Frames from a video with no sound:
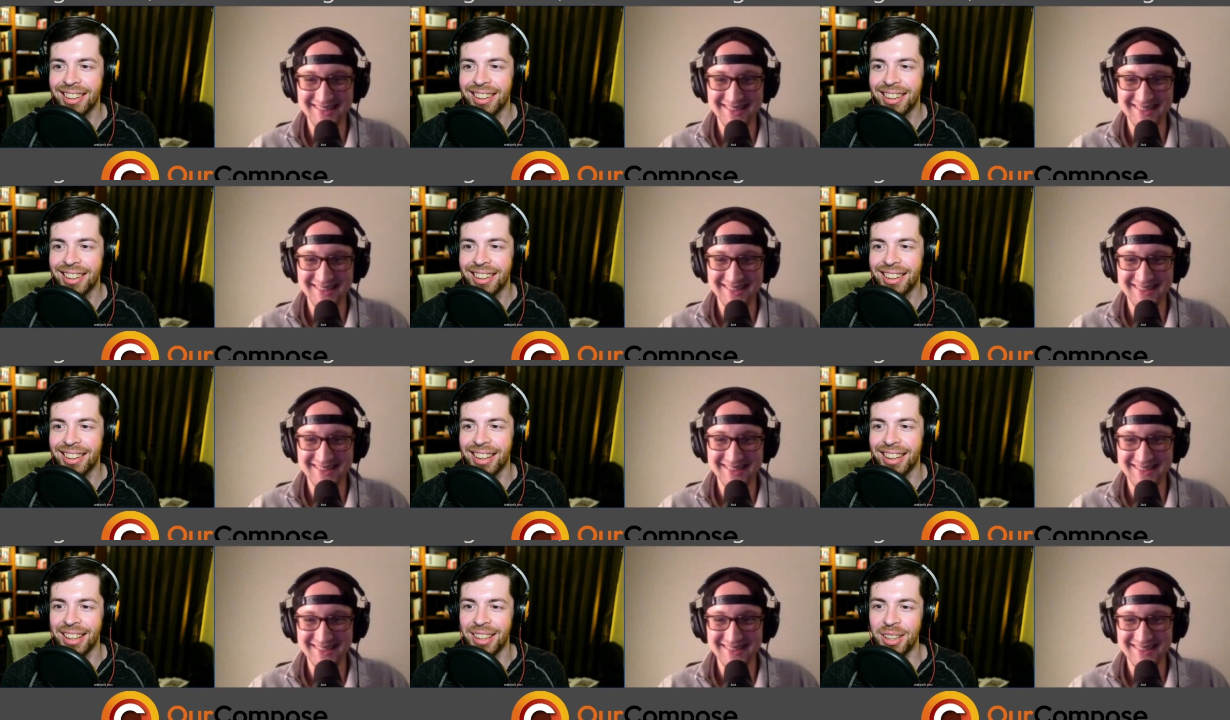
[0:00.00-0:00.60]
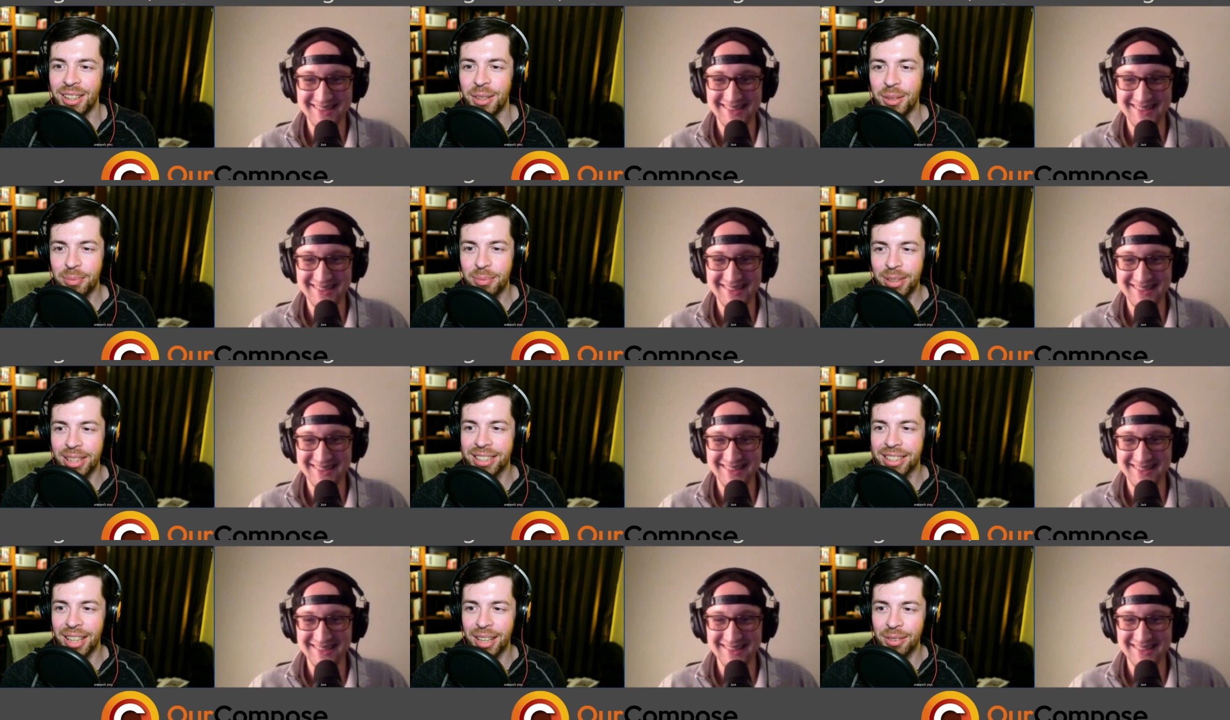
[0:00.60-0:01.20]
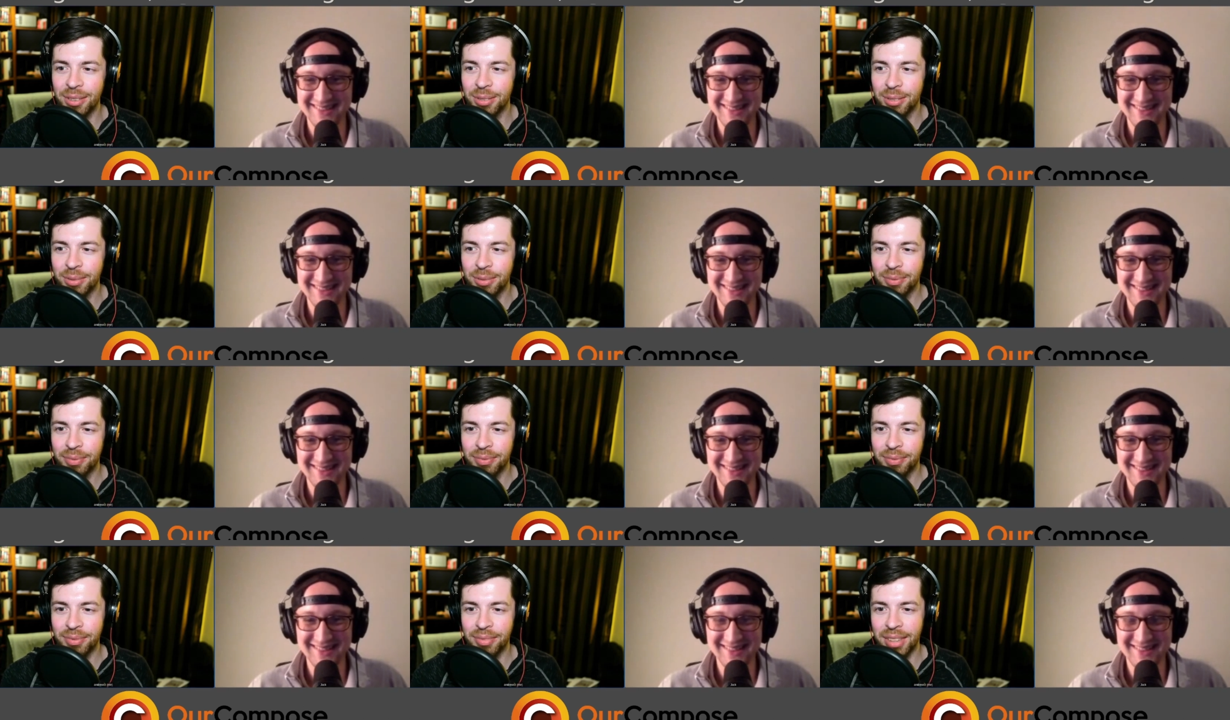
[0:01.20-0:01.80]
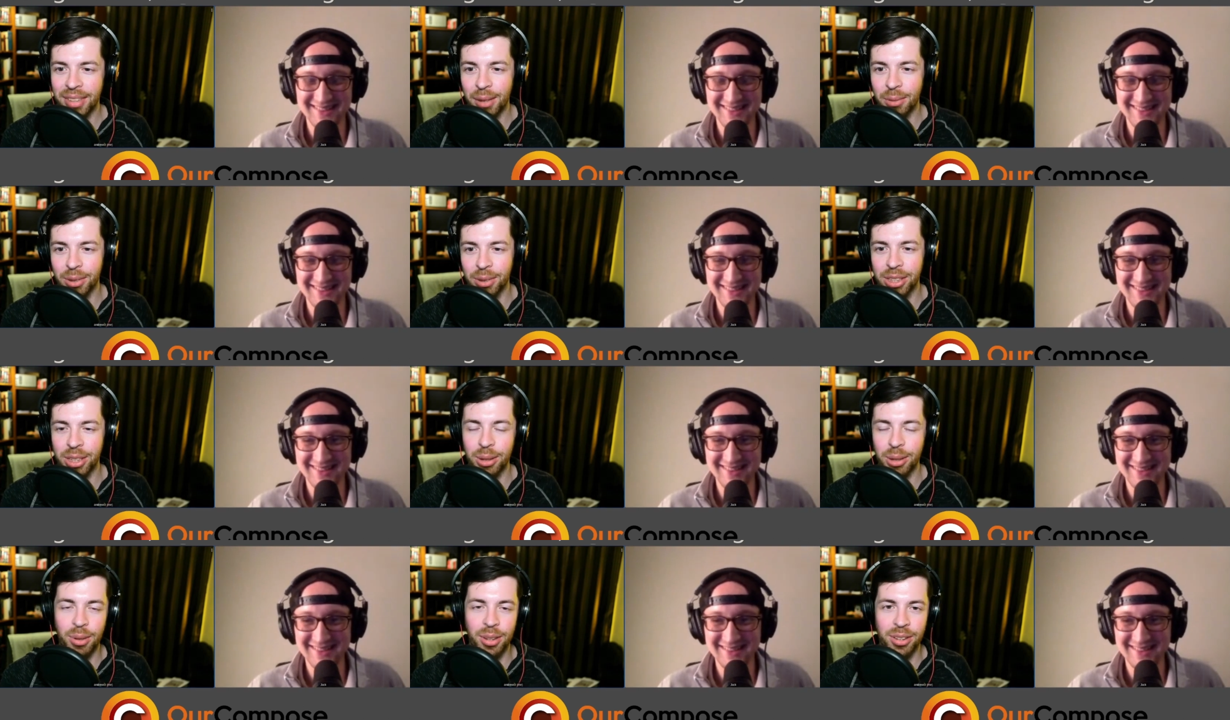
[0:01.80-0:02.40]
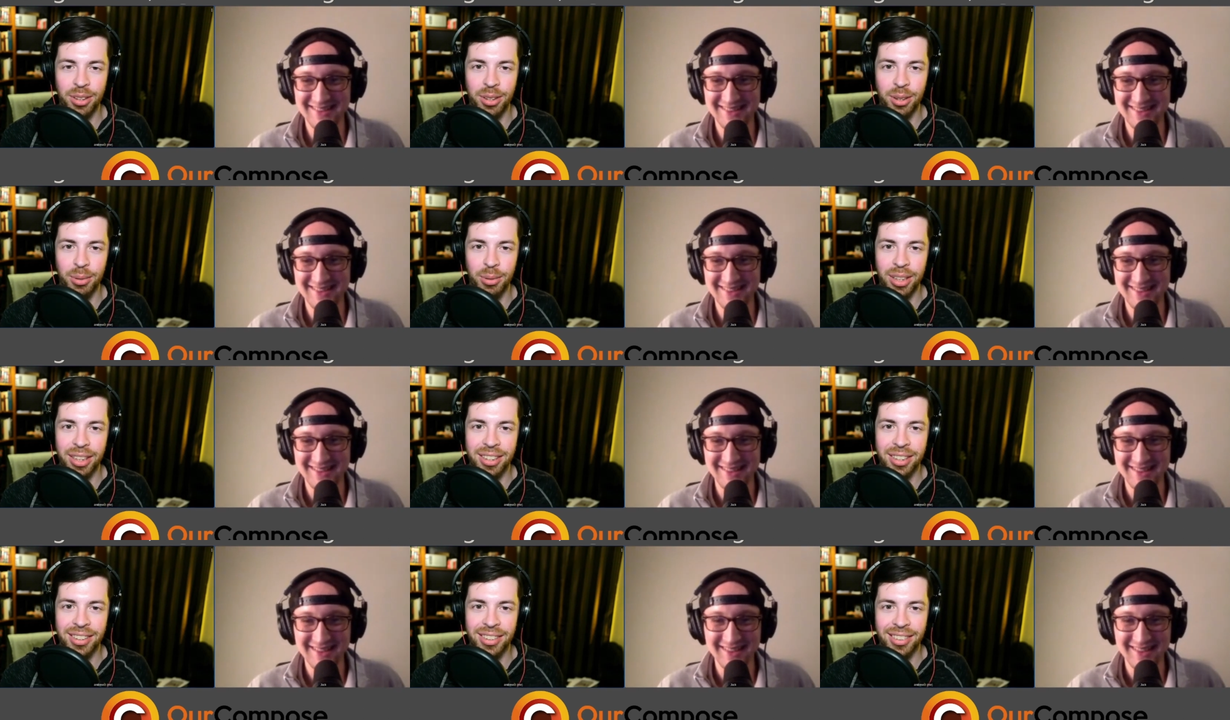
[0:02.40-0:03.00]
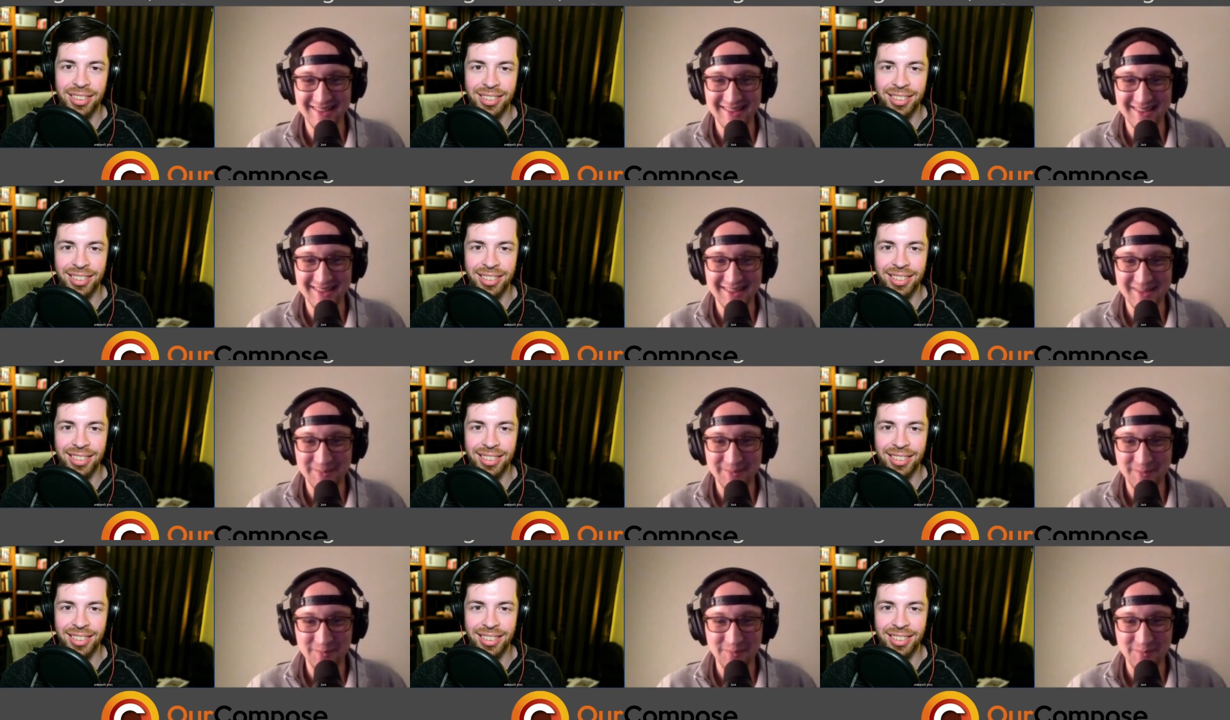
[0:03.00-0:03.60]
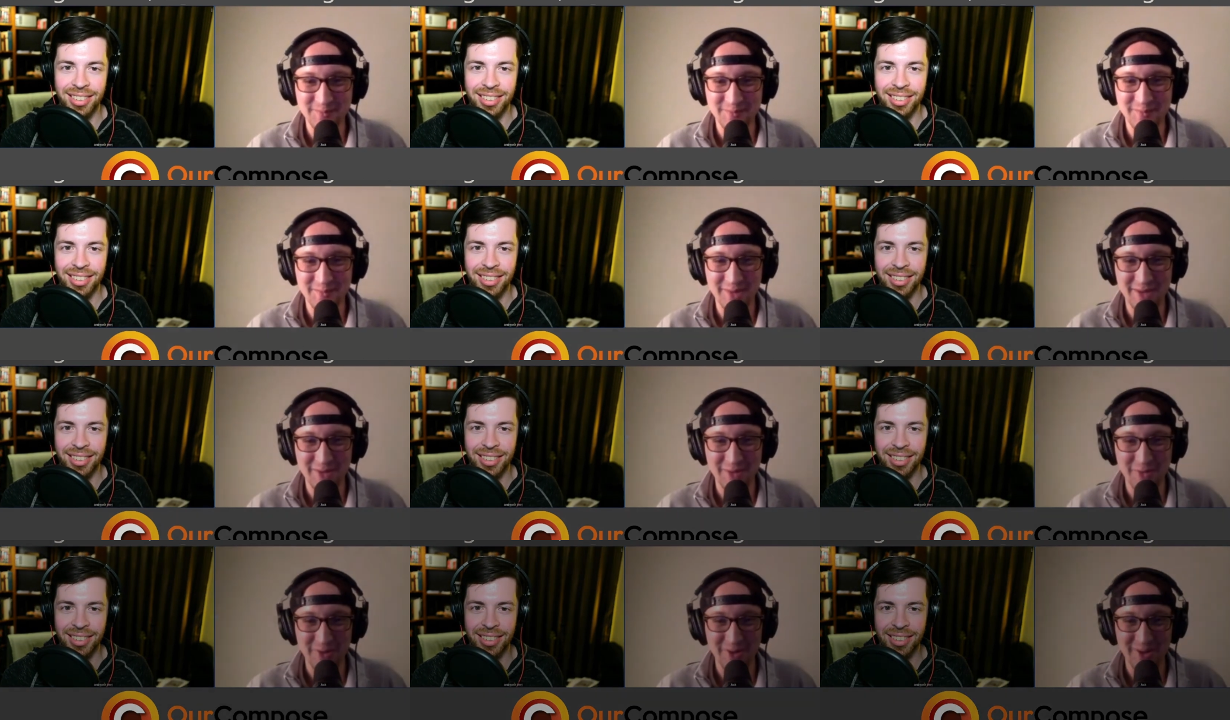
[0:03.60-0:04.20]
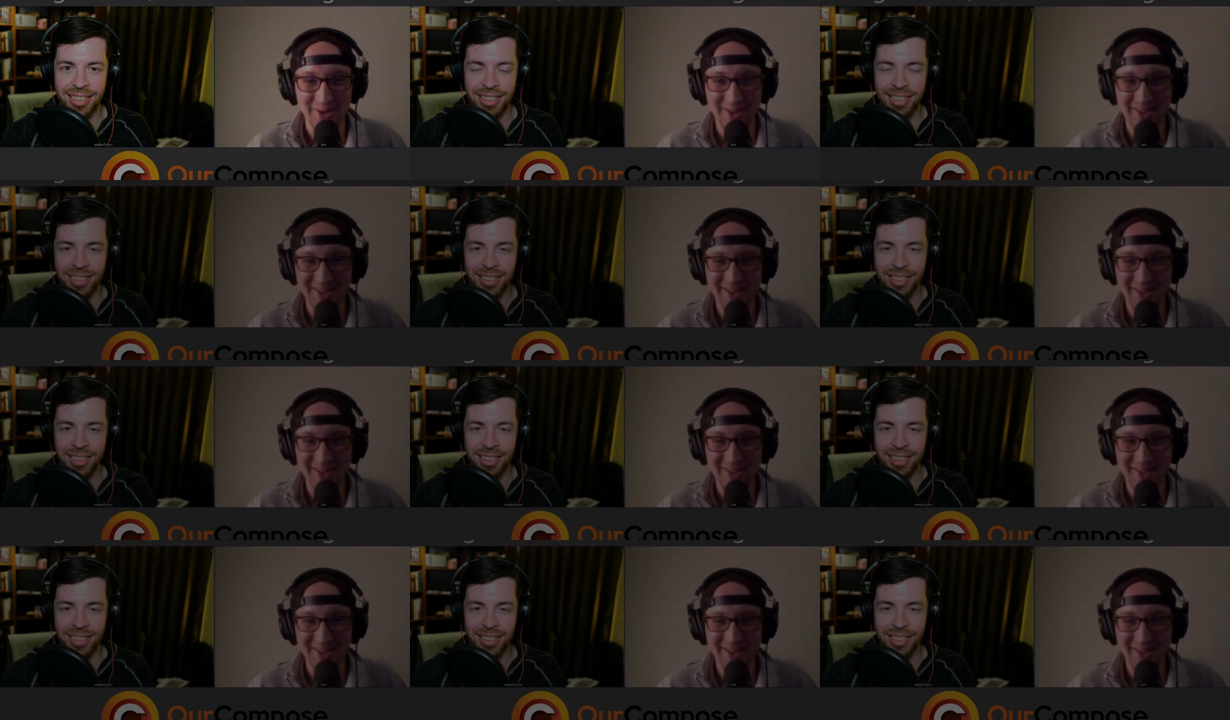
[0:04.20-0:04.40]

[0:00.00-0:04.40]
Speaker 1: Thank you. Be safe. And we'll see you all in two weeks.
Speaker 2: Bye, everybody.